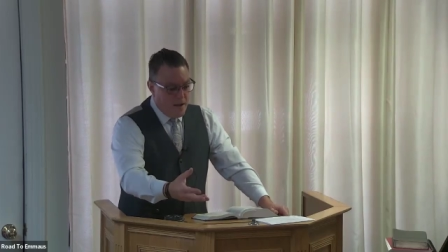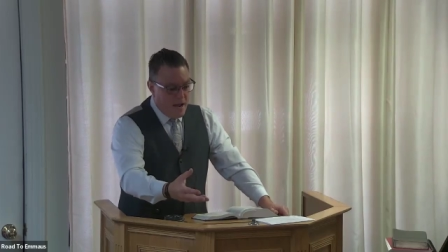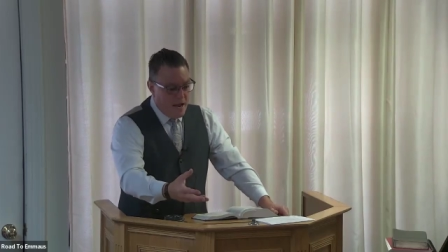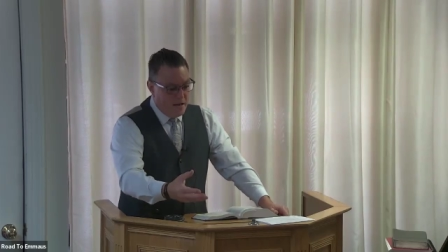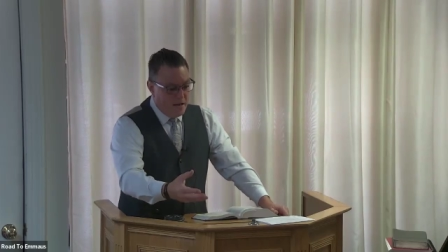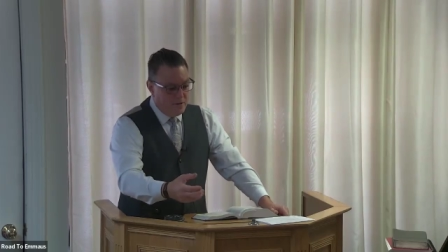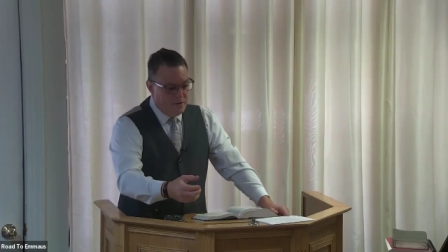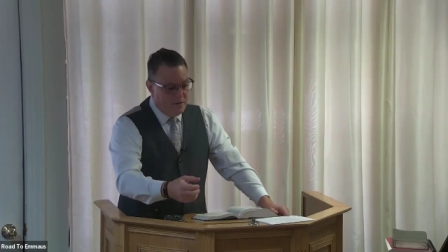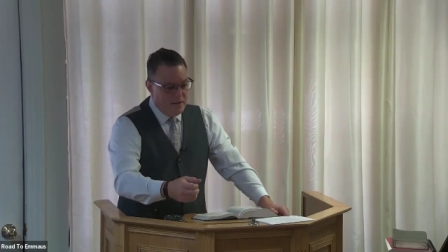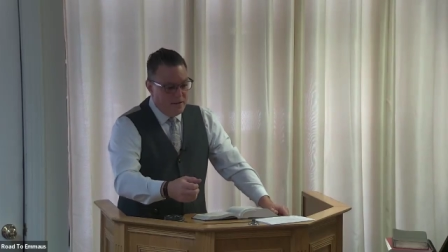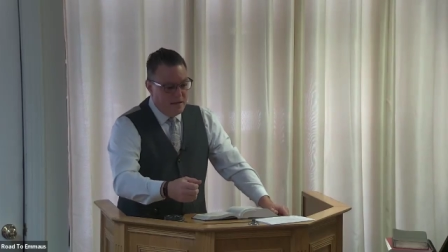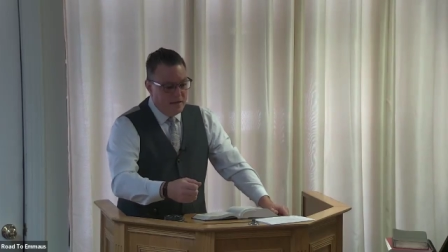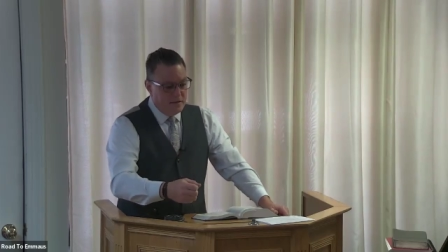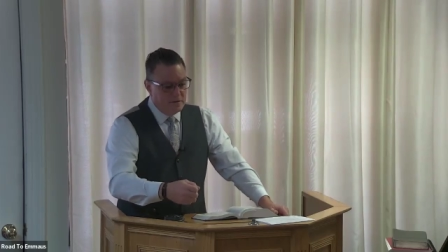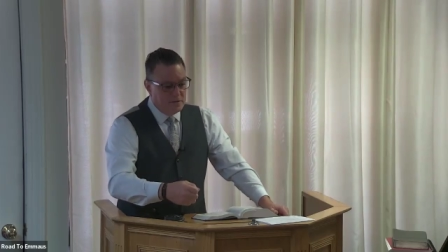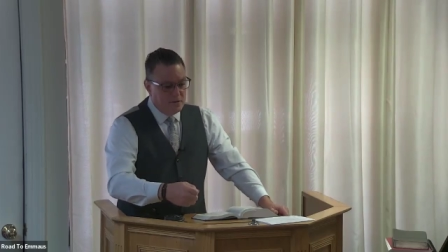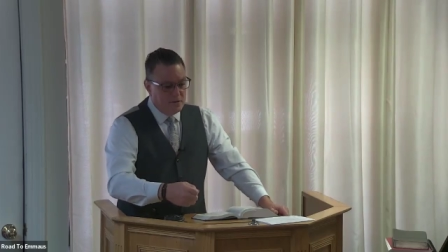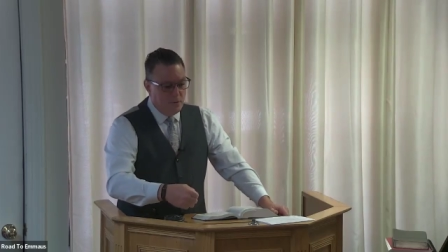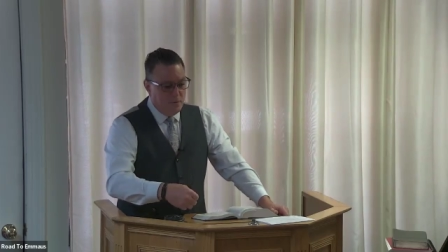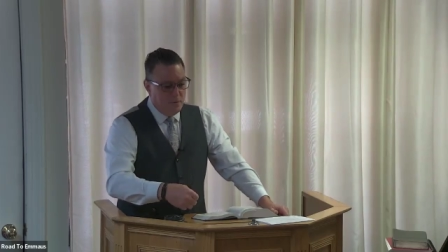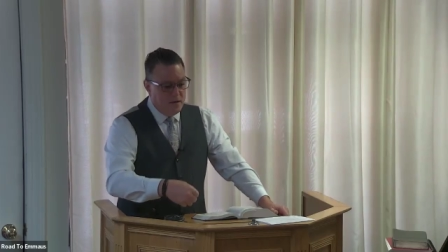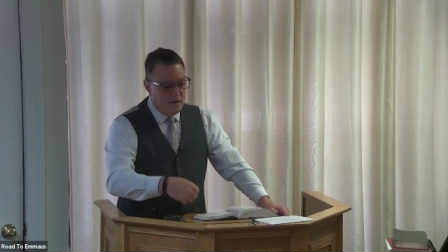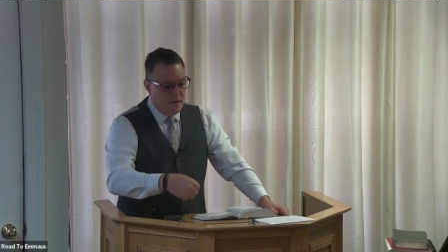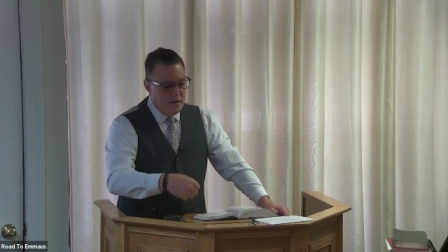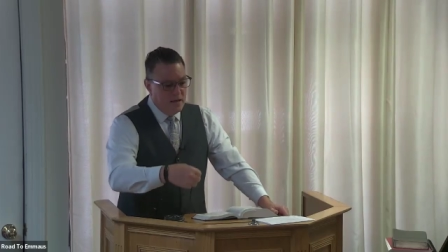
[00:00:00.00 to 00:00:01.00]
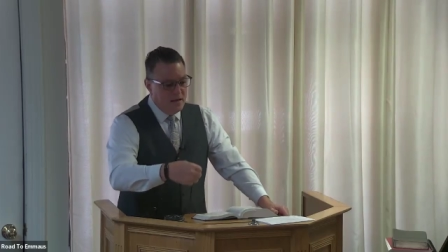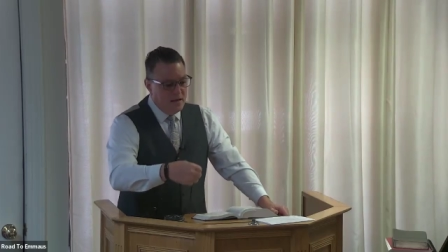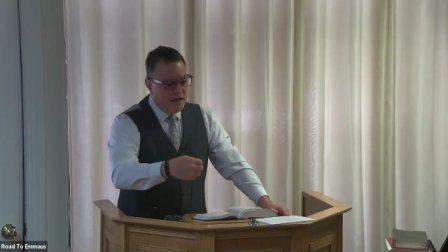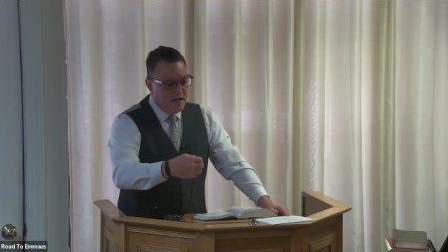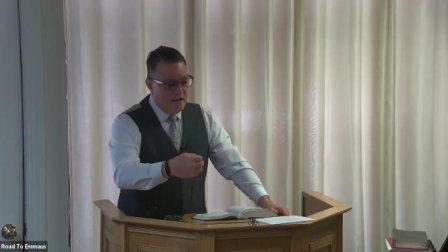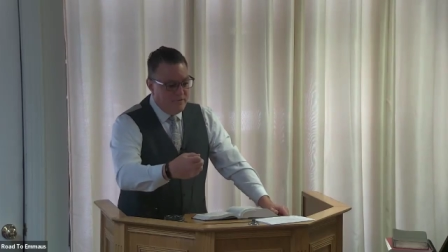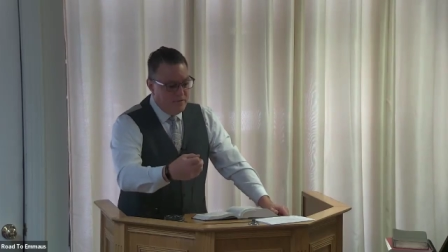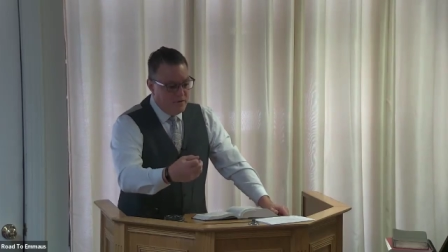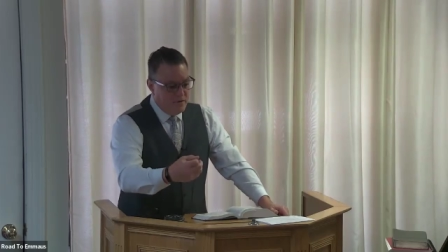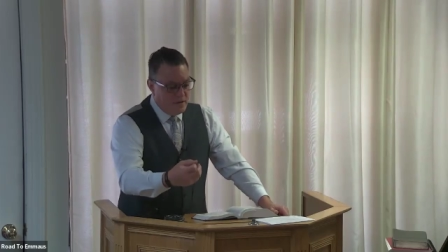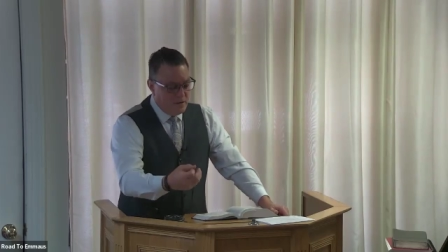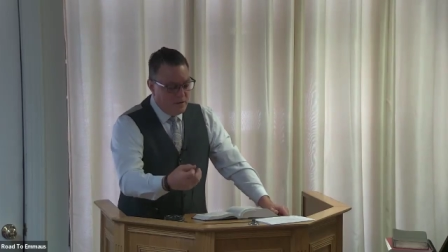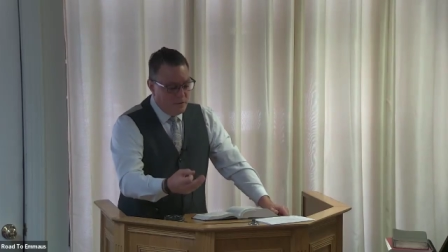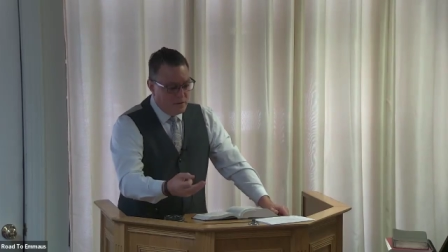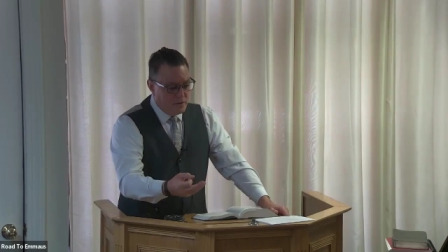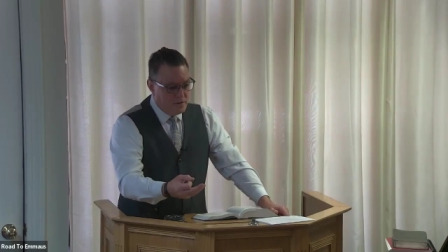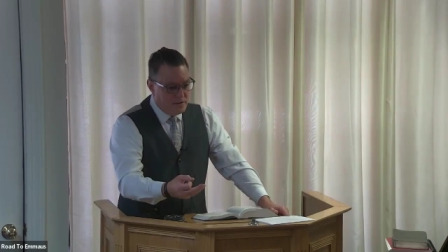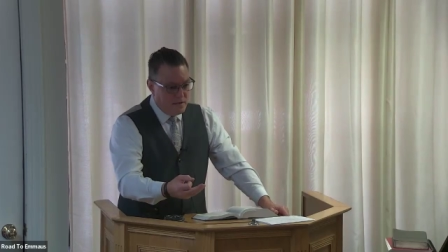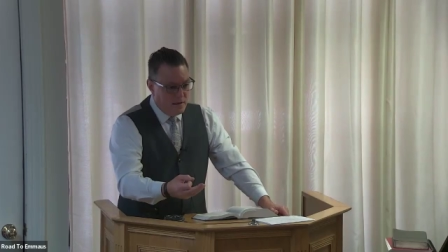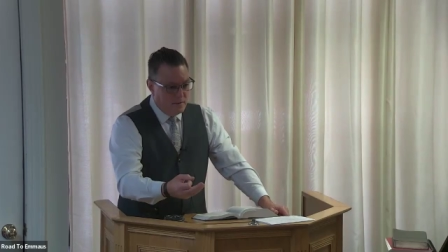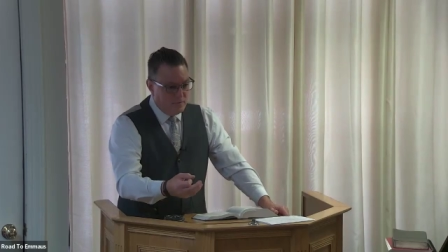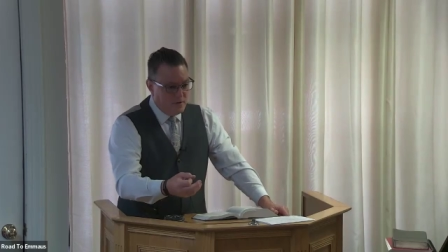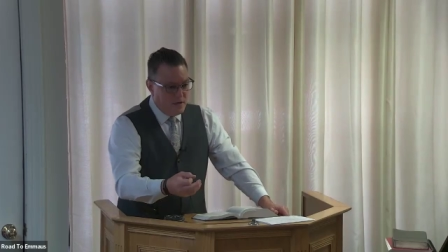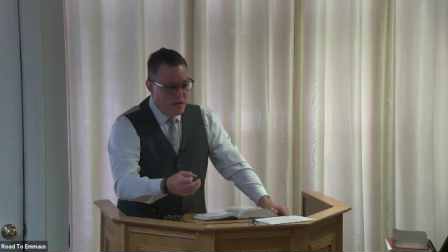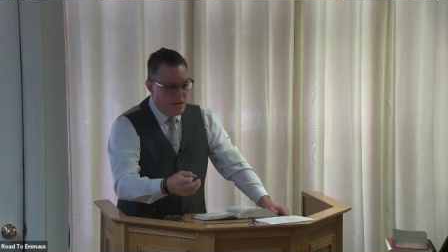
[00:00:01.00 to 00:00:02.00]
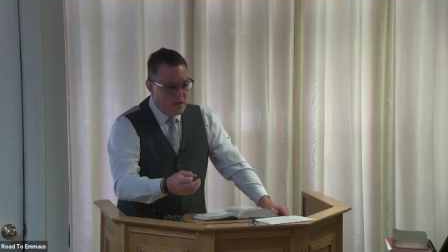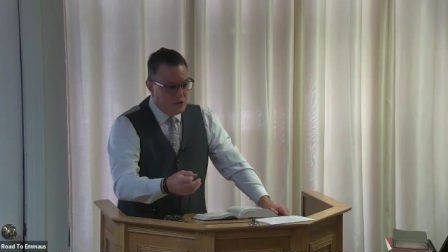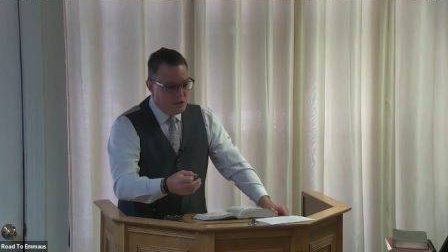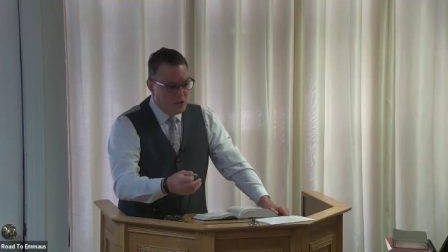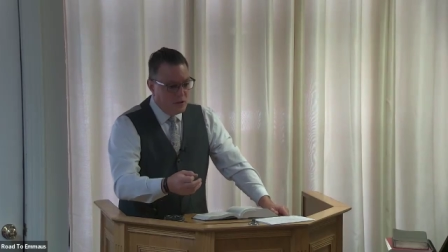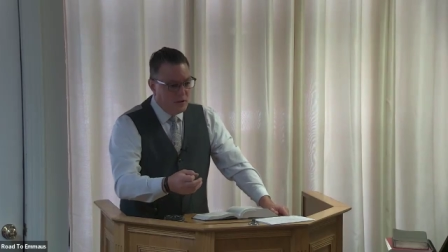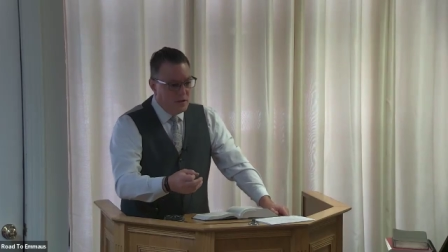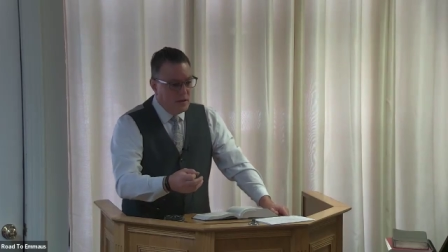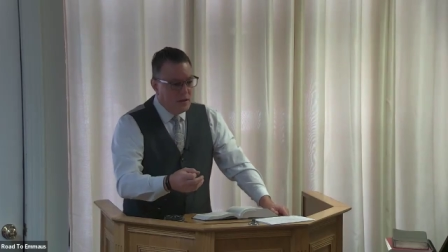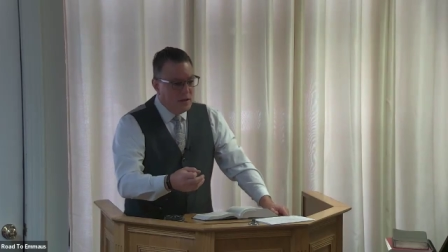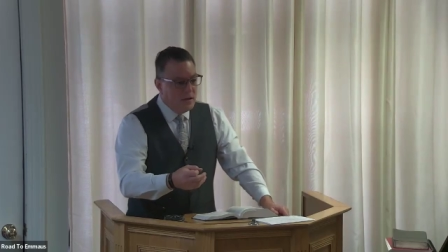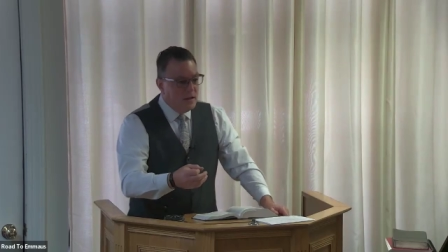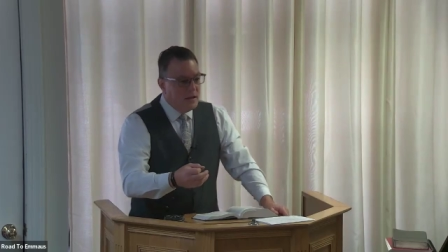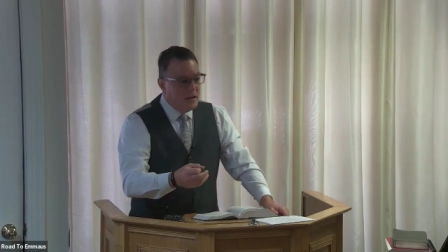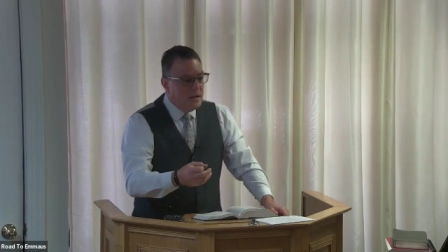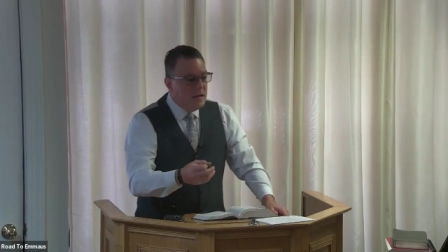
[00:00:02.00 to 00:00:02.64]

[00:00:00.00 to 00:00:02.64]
bad things and we give in to a temptation,